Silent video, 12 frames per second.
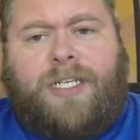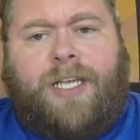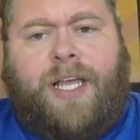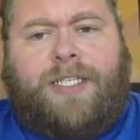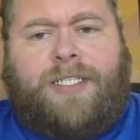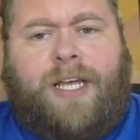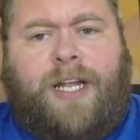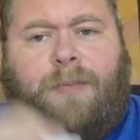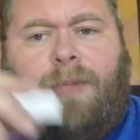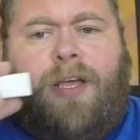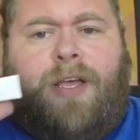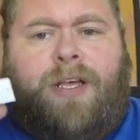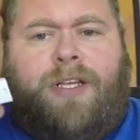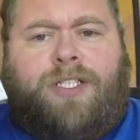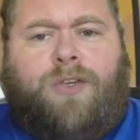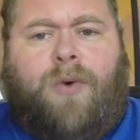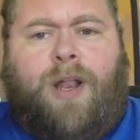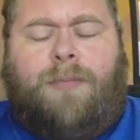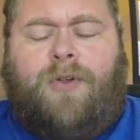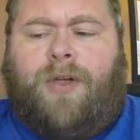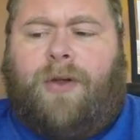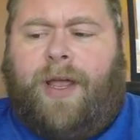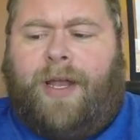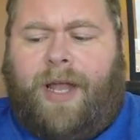to get set up. So what I'm
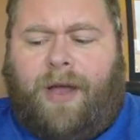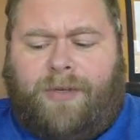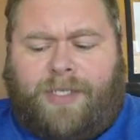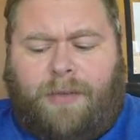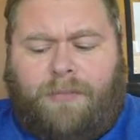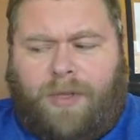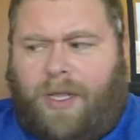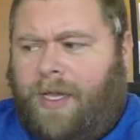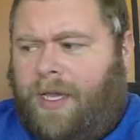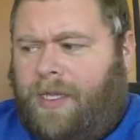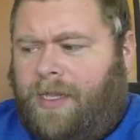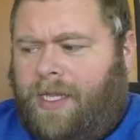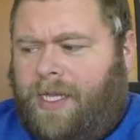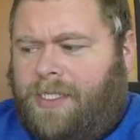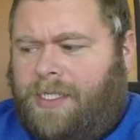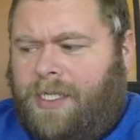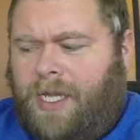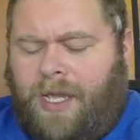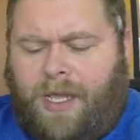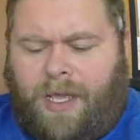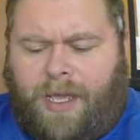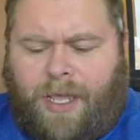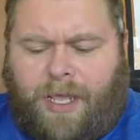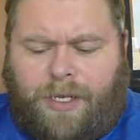doing right now is I'm plugging this
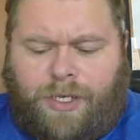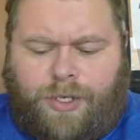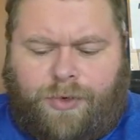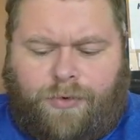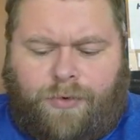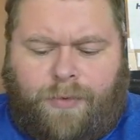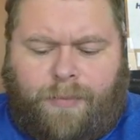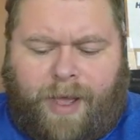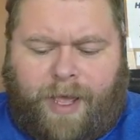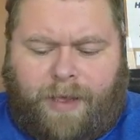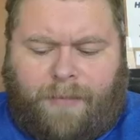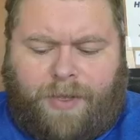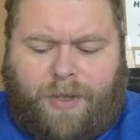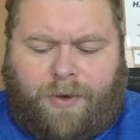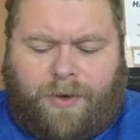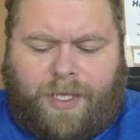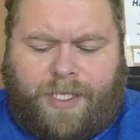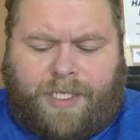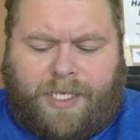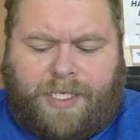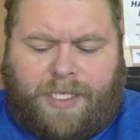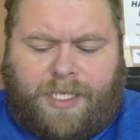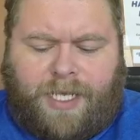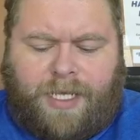into my computer. This
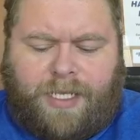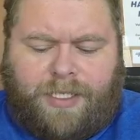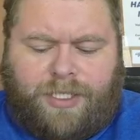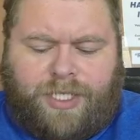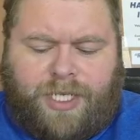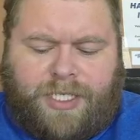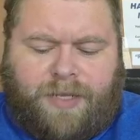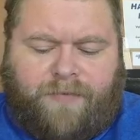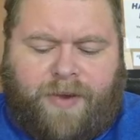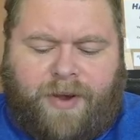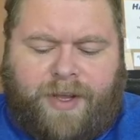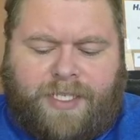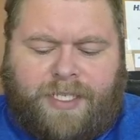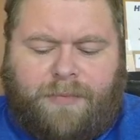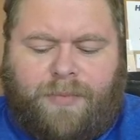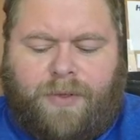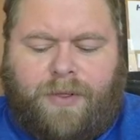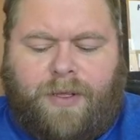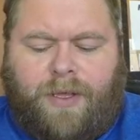is just a very simple